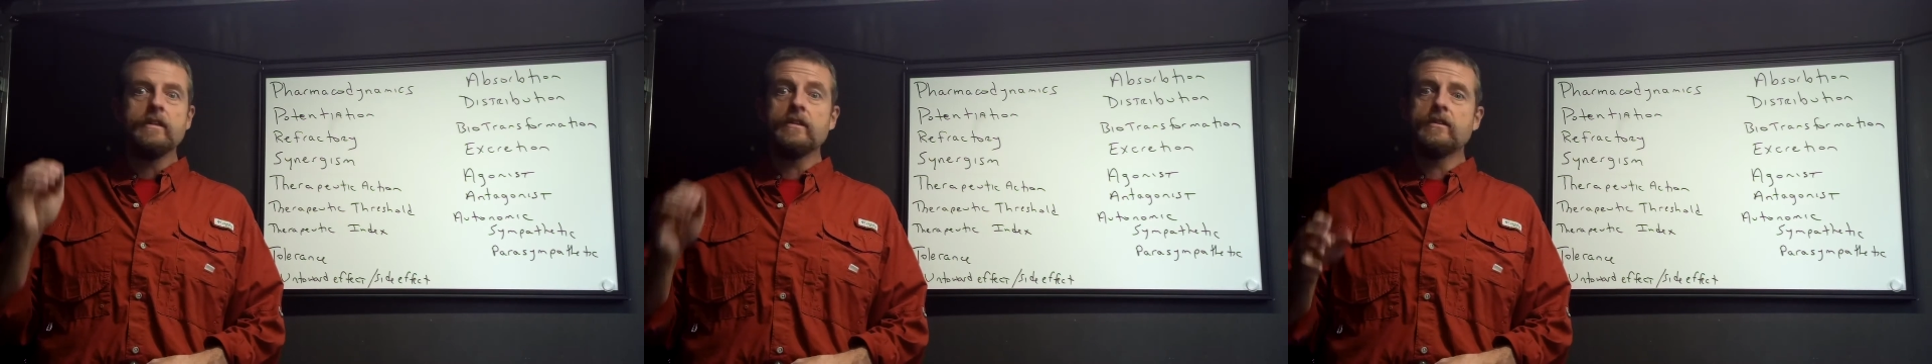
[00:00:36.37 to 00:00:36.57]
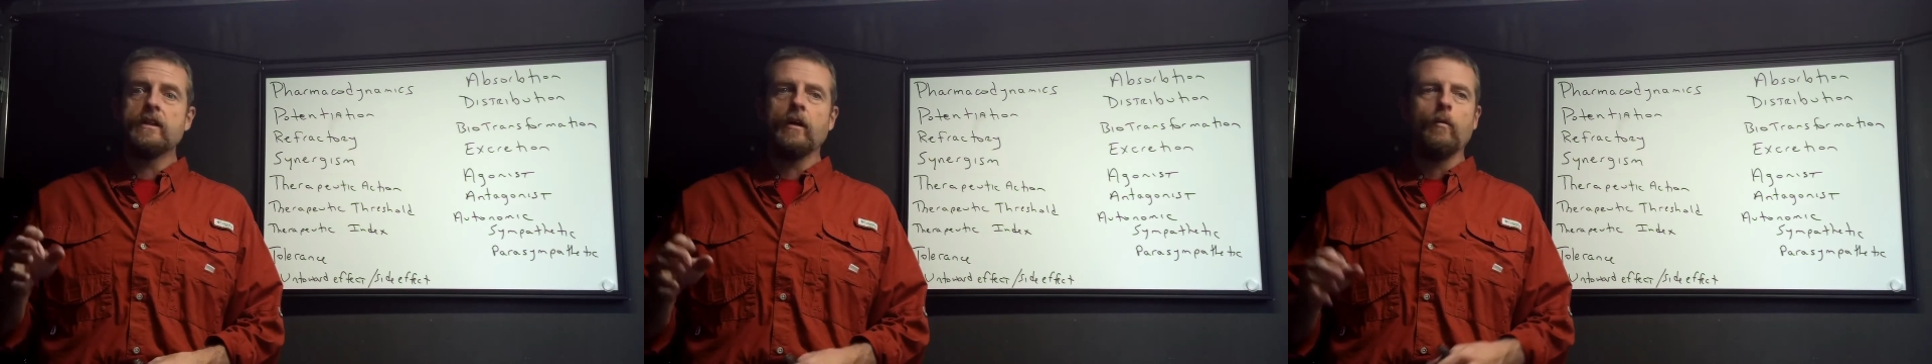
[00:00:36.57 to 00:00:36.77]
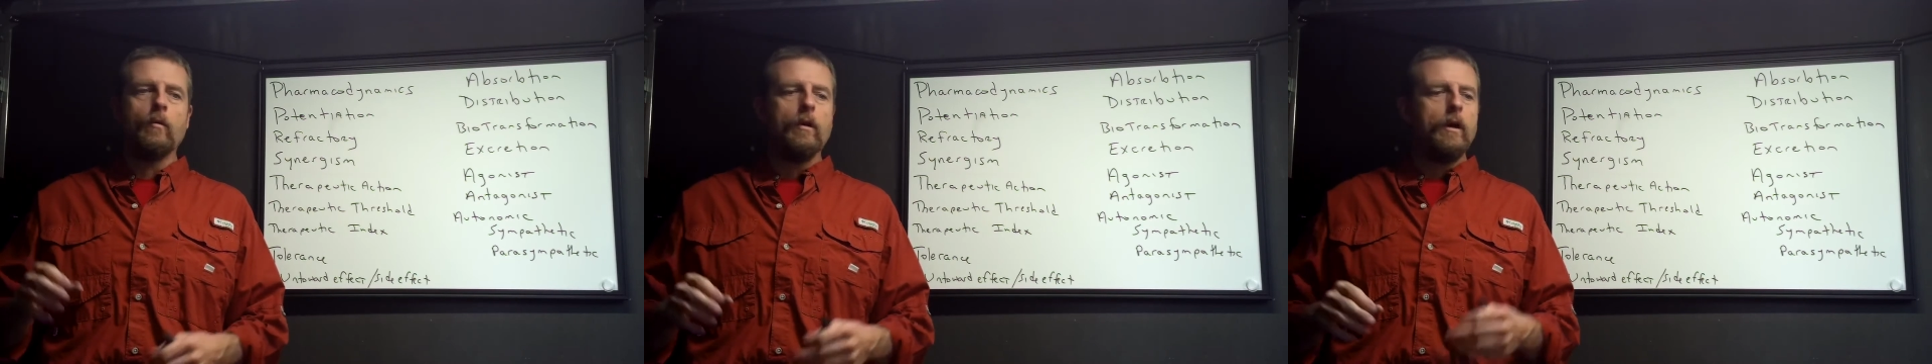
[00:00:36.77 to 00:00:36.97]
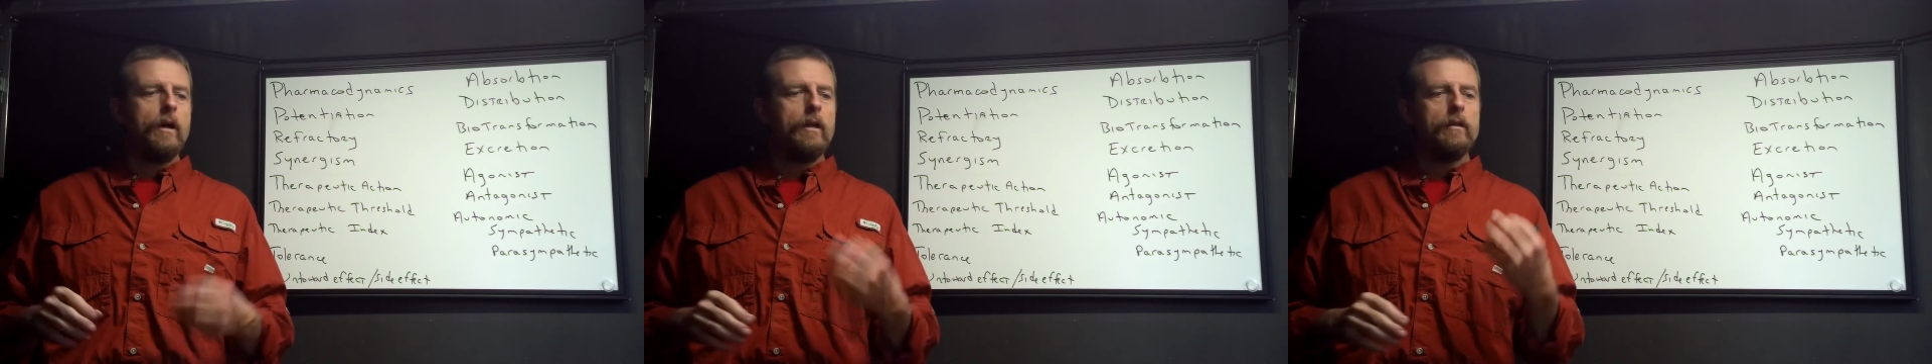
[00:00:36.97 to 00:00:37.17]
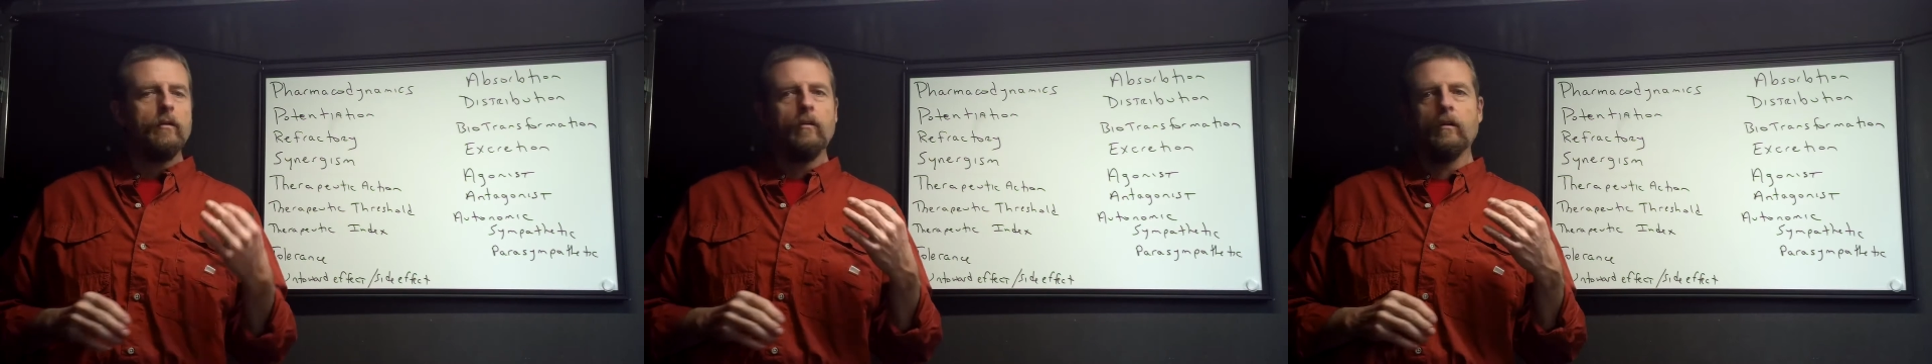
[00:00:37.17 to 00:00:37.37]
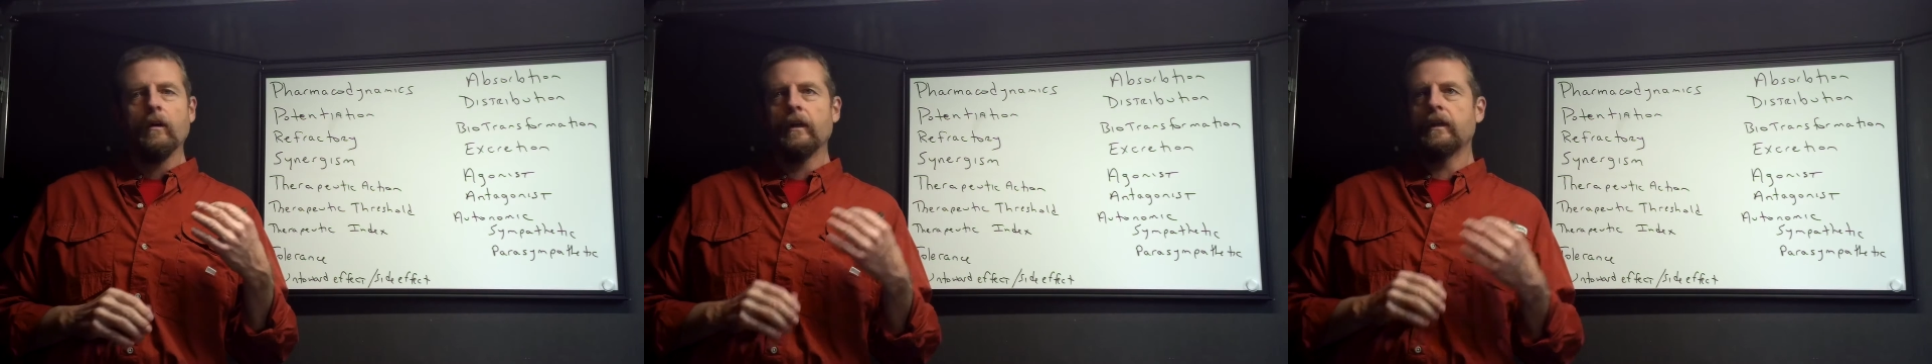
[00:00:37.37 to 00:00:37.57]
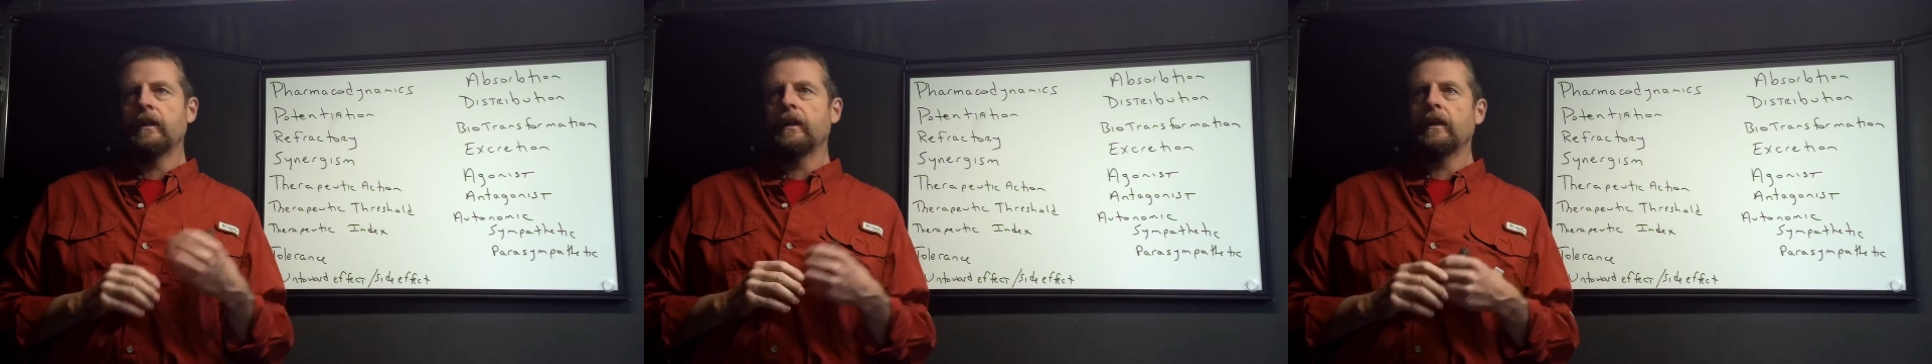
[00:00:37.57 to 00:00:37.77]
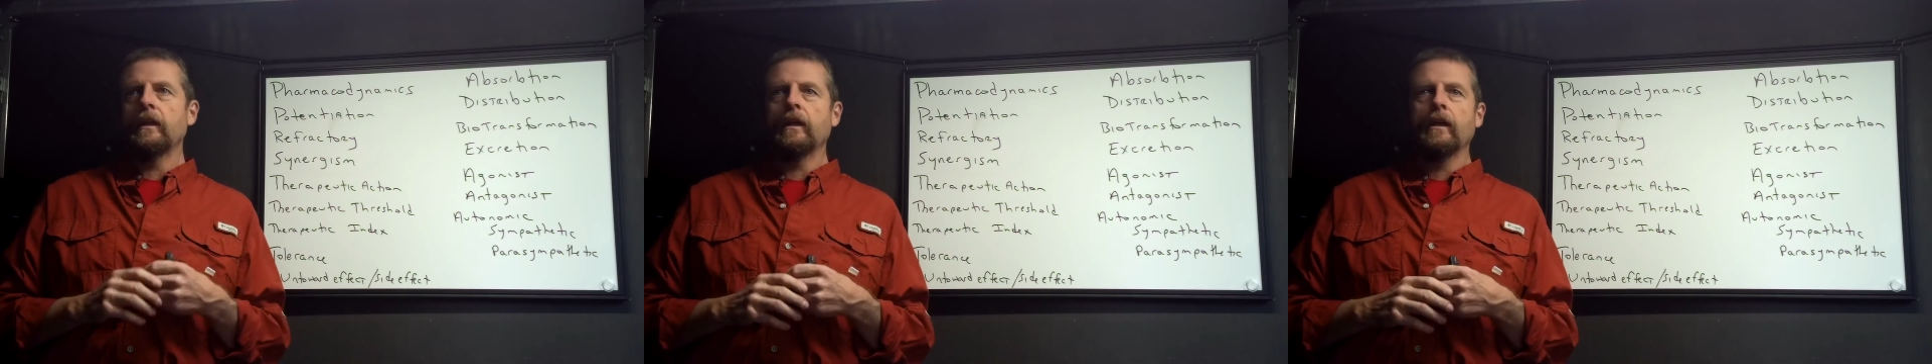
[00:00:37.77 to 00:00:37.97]
the cell wall or at
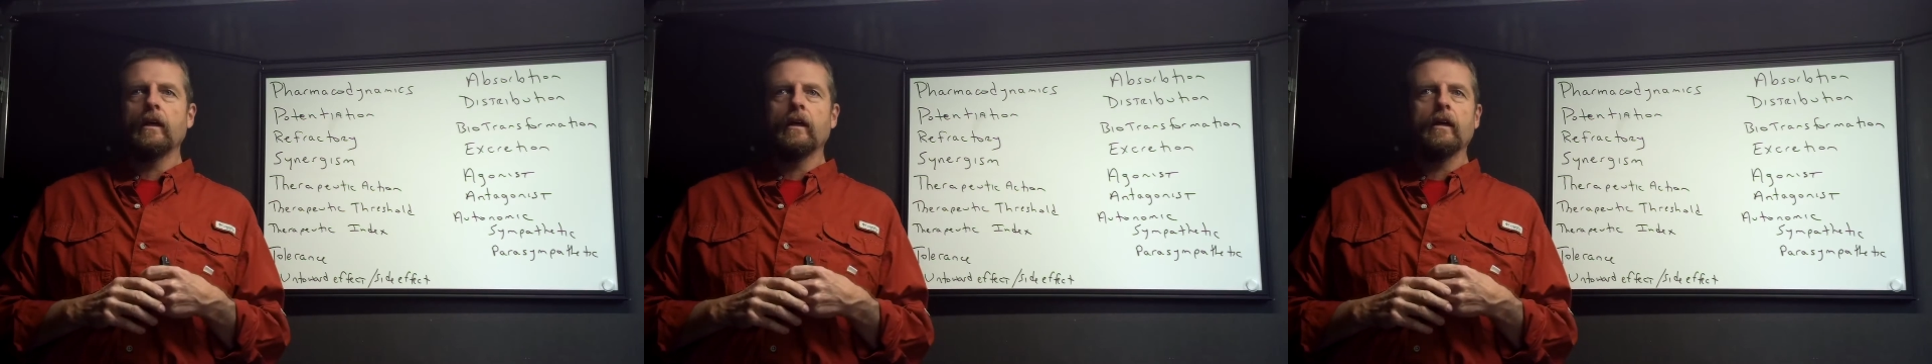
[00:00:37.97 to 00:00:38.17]
the